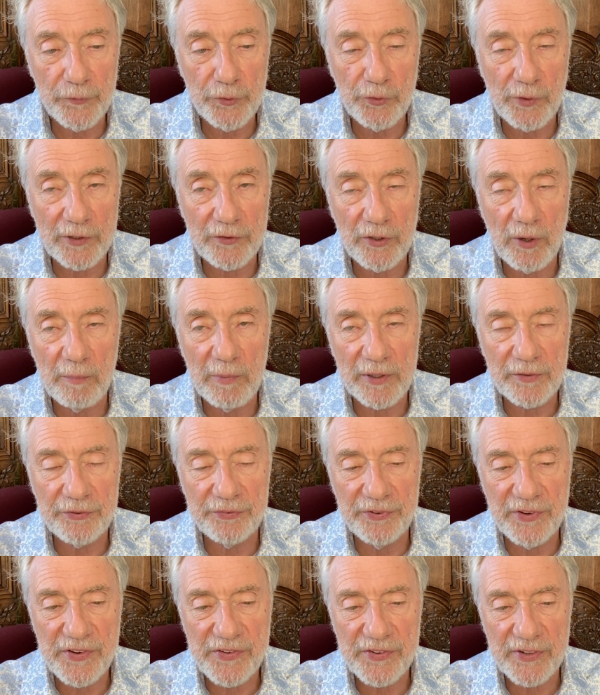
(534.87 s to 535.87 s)
atomic
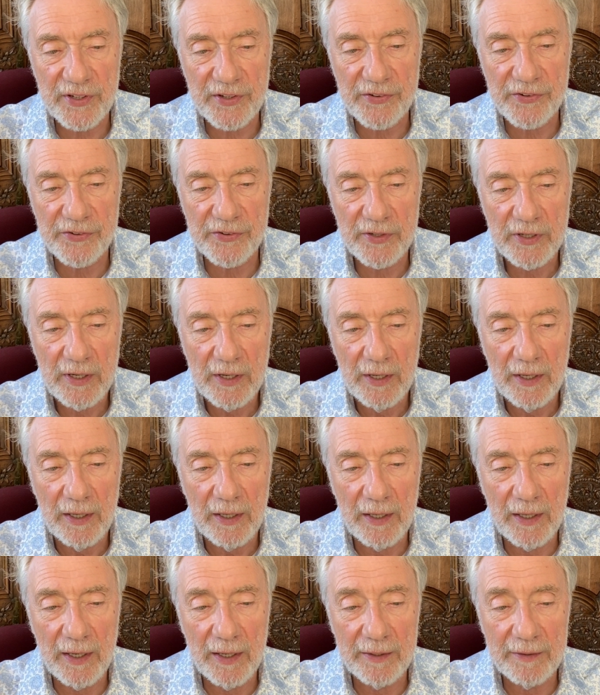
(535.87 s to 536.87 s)
physics
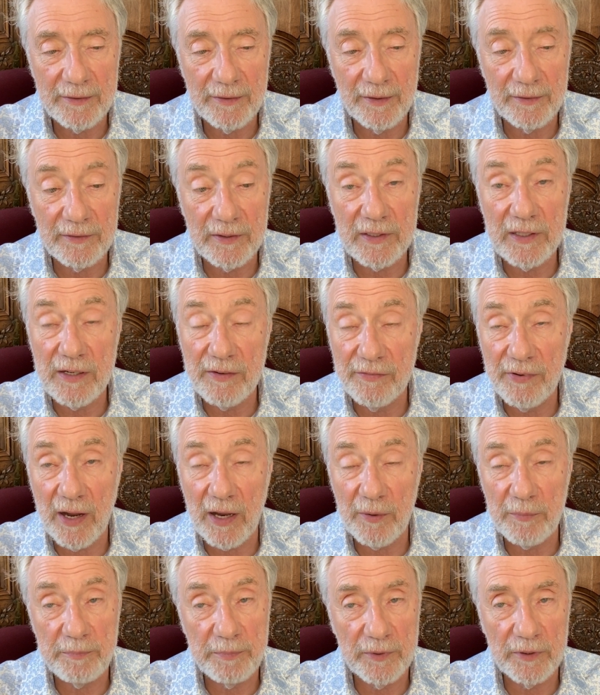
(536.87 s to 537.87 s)
and the
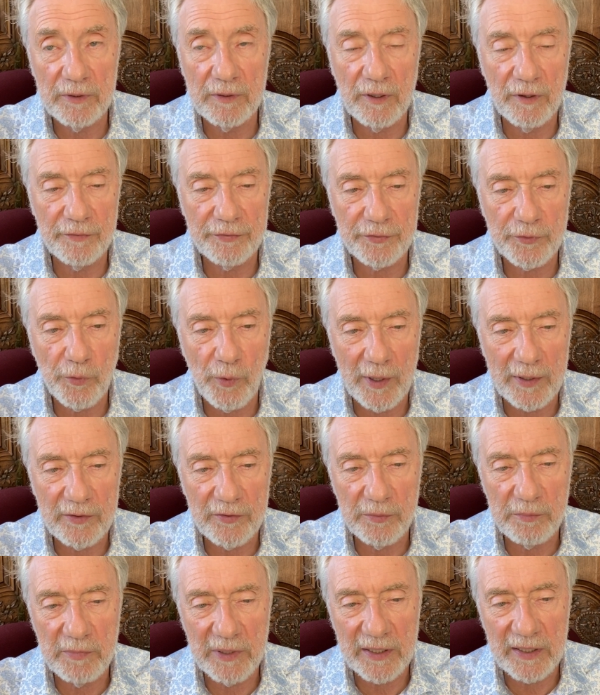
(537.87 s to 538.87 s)
development of
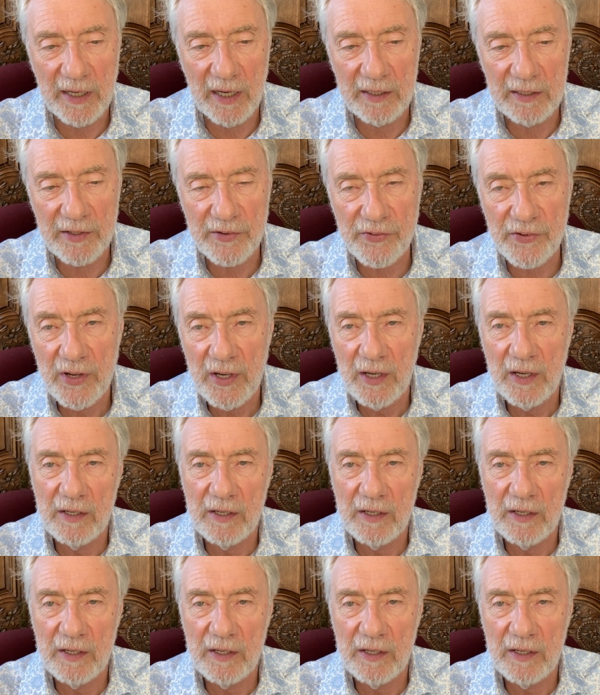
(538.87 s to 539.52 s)
quantum mechanics,